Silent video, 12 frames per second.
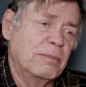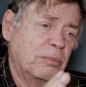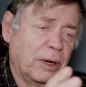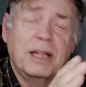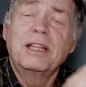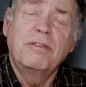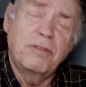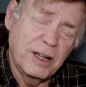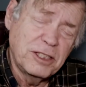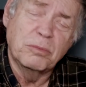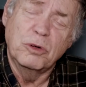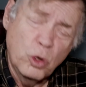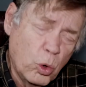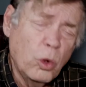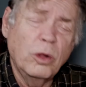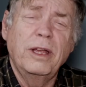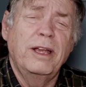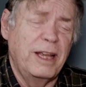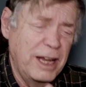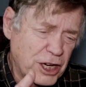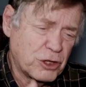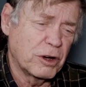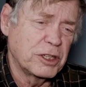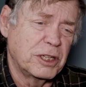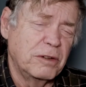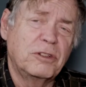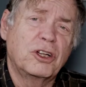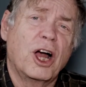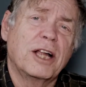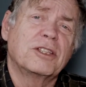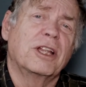but I did find some cool, interesting shots